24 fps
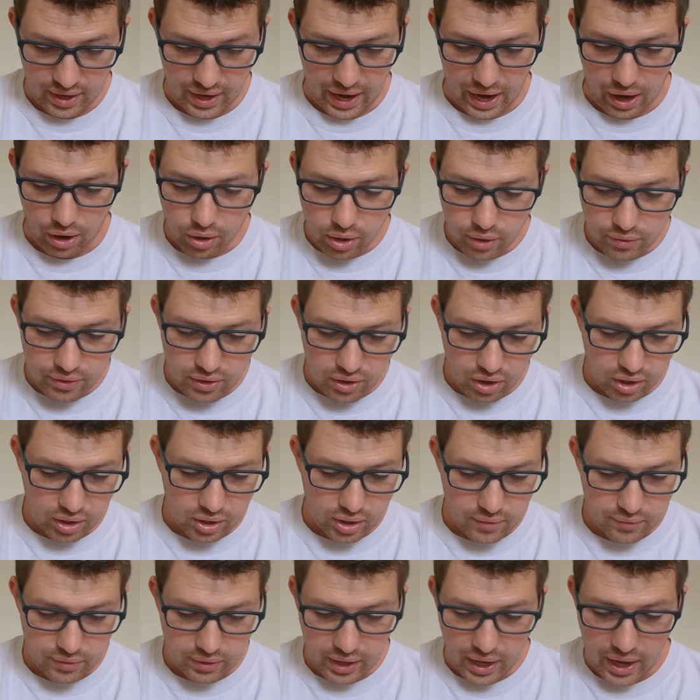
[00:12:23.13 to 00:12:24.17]
how can the ark
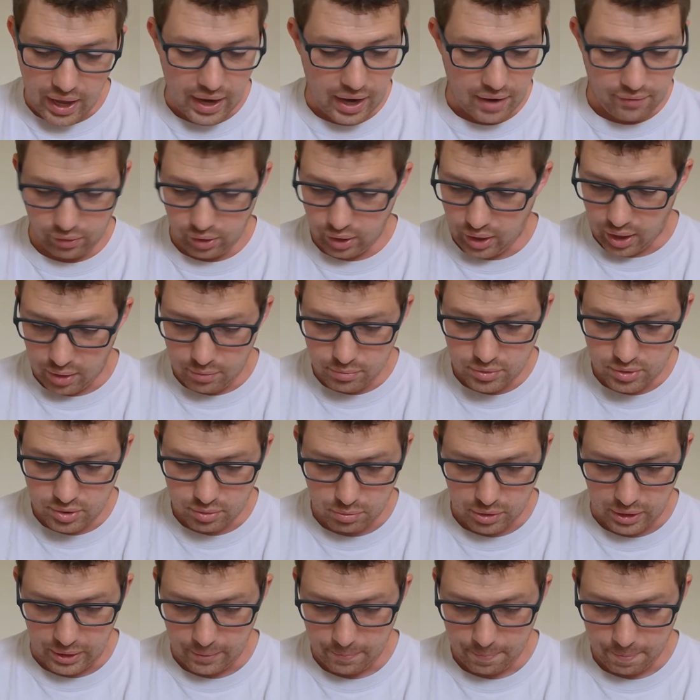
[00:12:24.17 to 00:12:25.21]
of the God ever come to
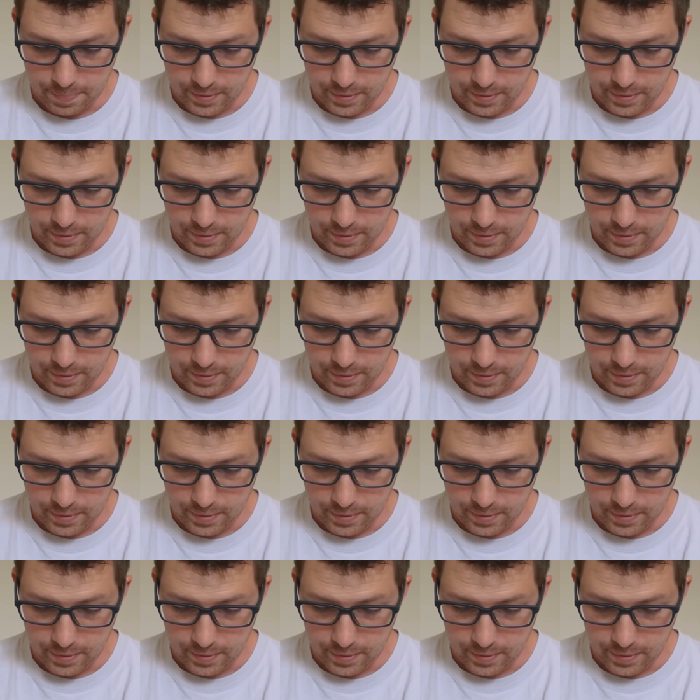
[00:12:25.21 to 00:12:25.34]
me?